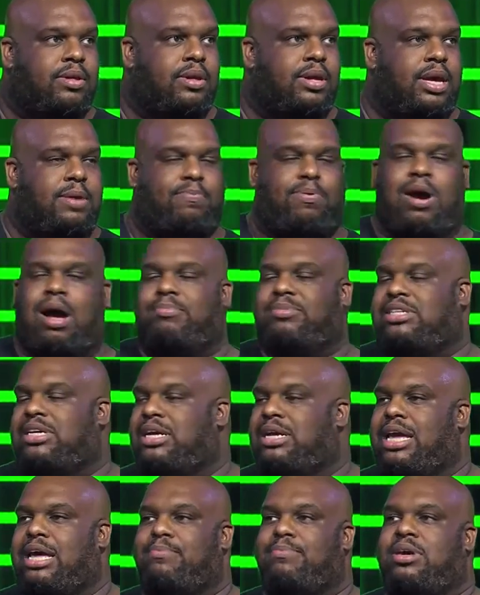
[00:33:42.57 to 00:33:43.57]
He promised
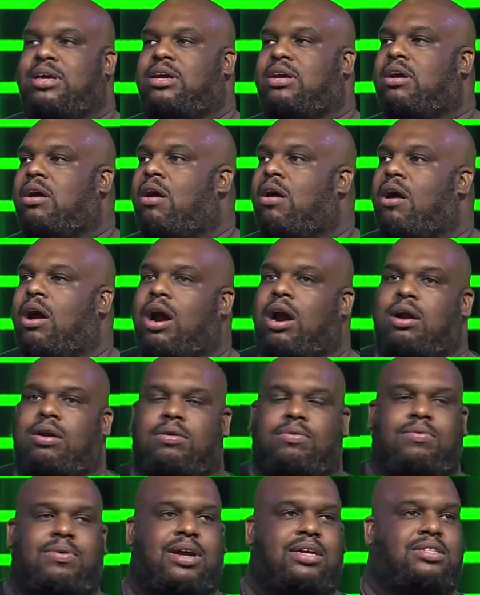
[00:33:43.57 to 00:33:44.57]
he'd get me a car
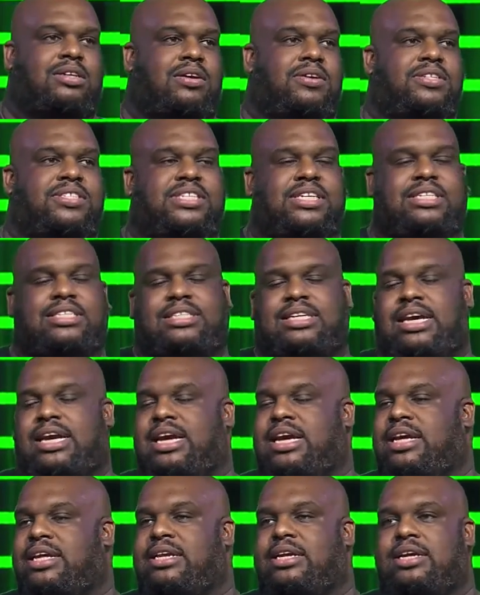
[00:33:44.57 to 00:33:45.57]
when I turned
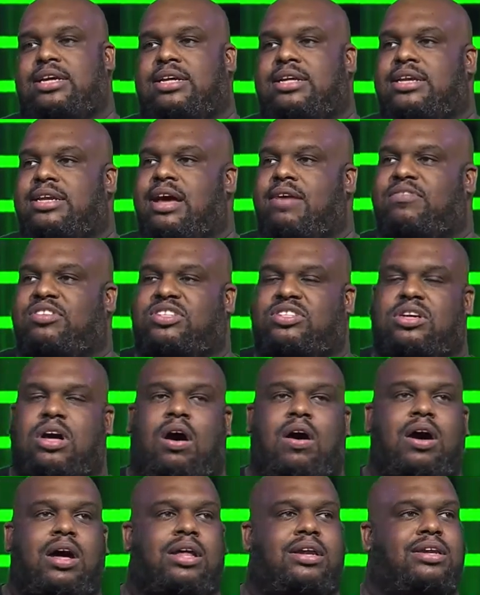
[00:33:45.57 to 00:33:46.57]
16. Never
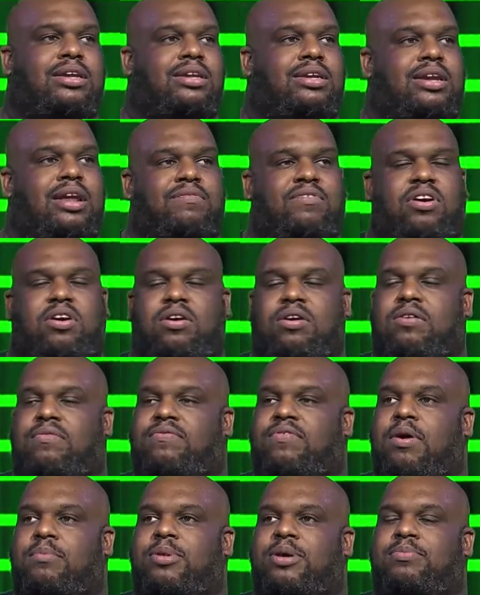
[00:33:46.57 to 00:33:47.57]
saw it, never heard
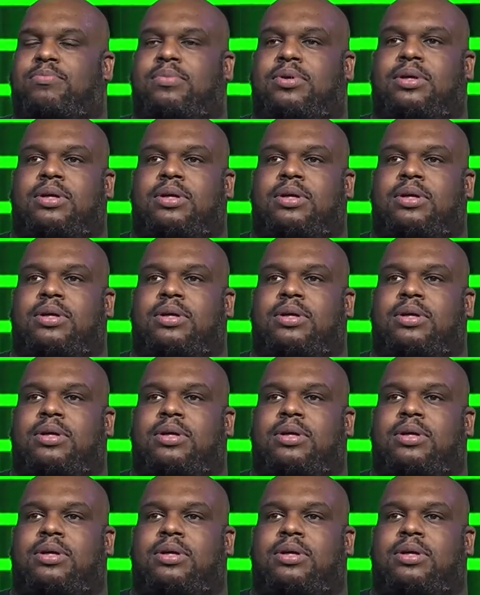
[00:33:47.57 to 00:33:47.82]
from him.